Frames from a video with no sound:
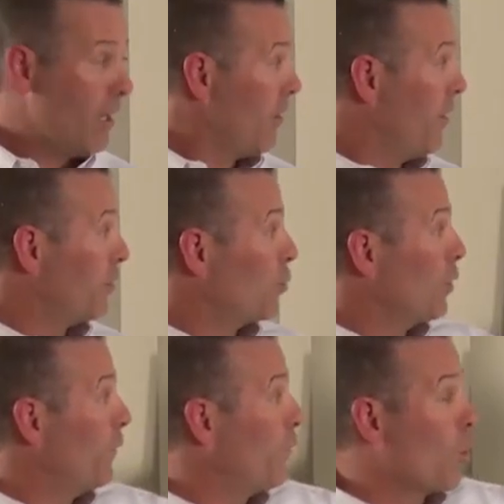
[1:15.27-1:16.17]
This
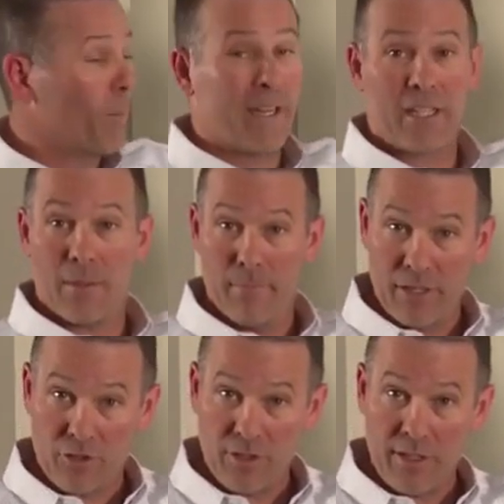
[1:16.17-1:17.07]
will form a
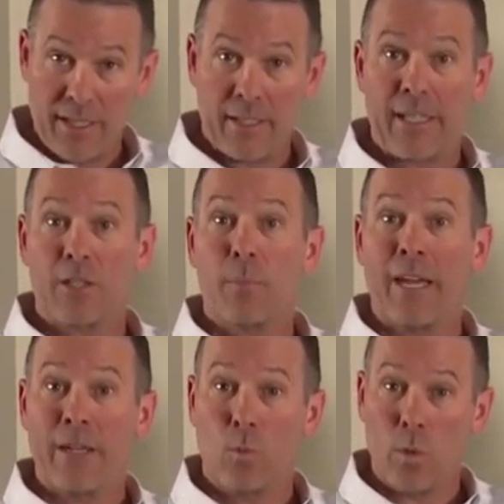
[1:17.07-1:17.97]
commission and it gets
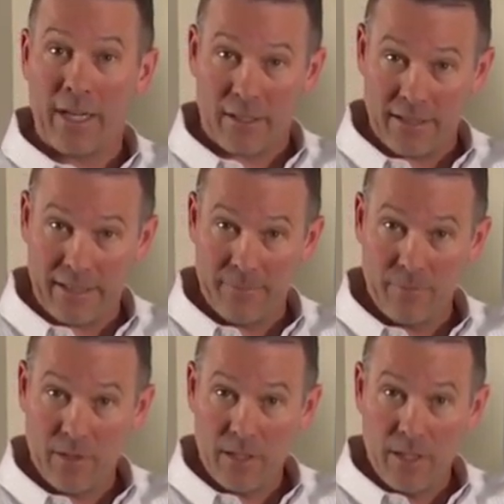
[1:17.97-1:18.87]
paid weekly.
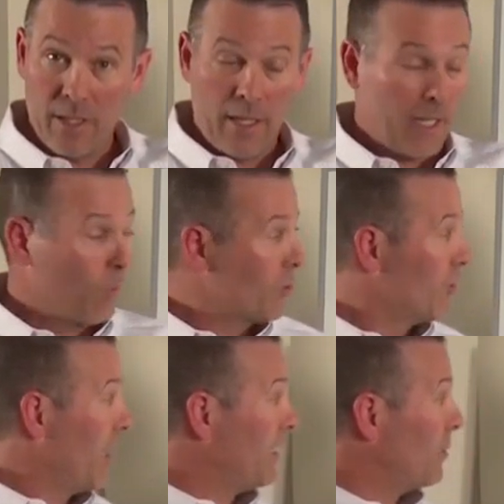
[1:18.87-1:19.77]
And what's
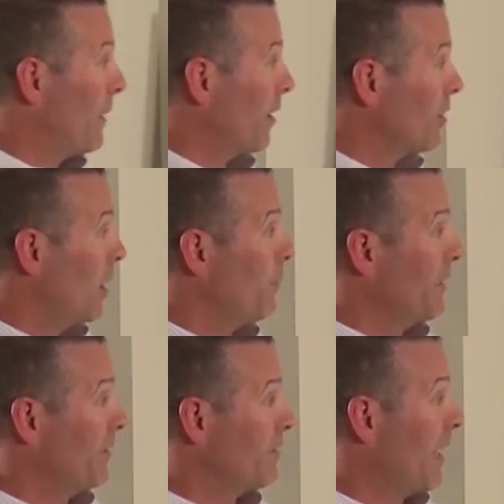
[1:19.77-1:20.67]
nice about our
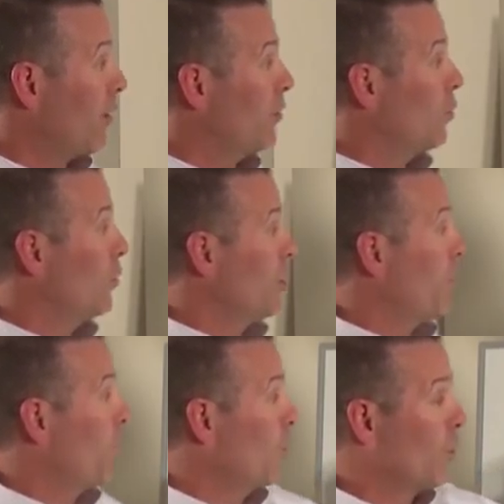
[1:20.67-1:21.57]
company is not only will,
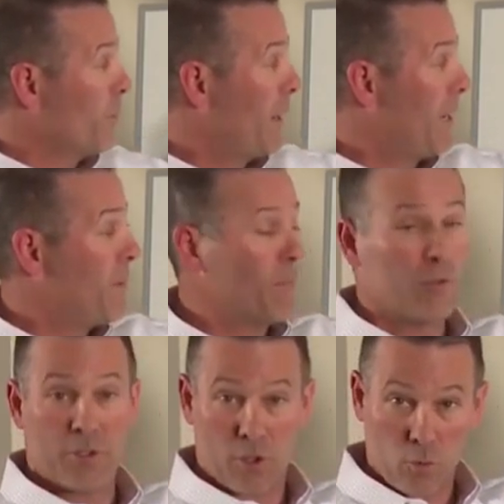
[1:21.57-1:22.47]
you, will we pay people
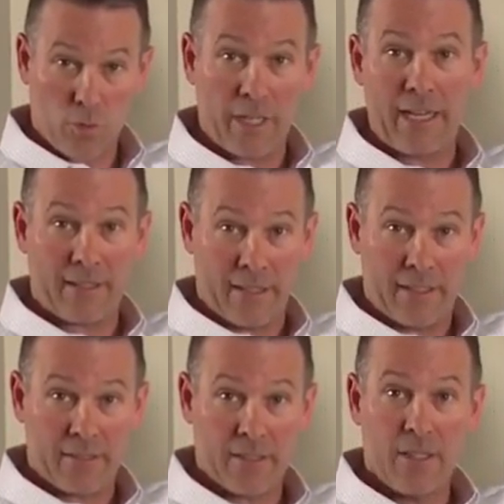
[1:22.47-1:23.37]
to create
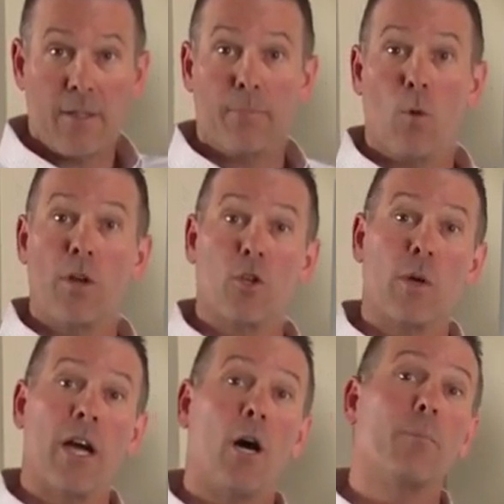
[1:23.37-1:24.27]
this, but when you
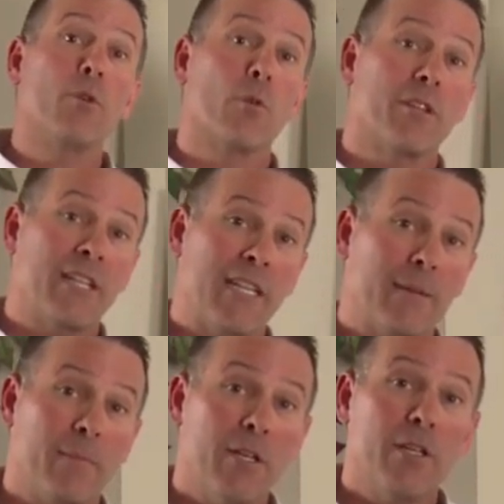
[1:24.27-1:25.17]
help your
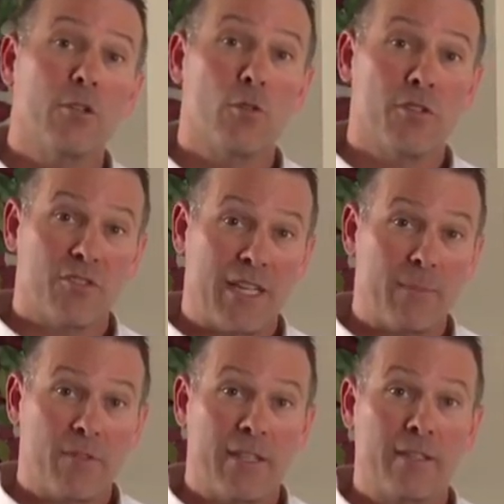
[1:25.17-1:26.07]
team do the
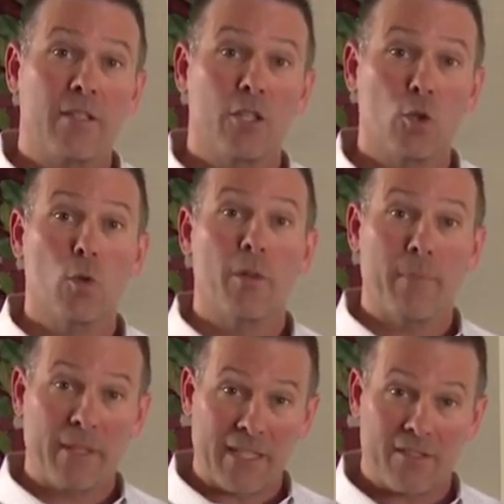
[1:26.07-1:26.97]
same thing, you will
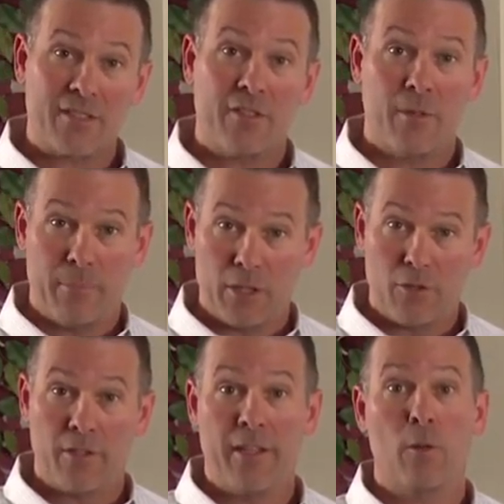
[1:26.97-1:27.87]
then be considered a
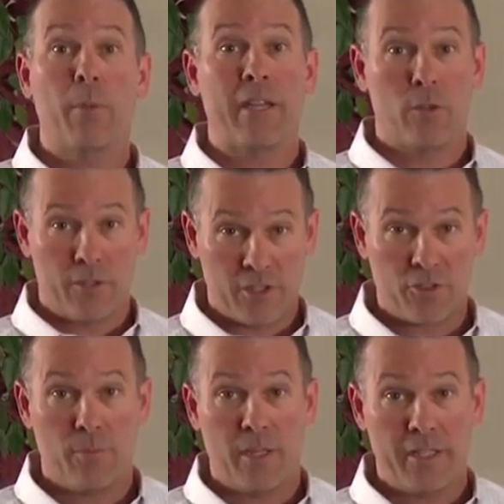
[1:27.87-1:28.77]
builder and they'll pay you
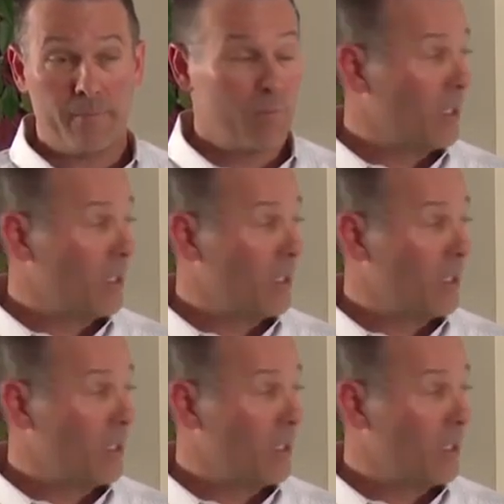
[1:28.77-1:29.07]
additional money.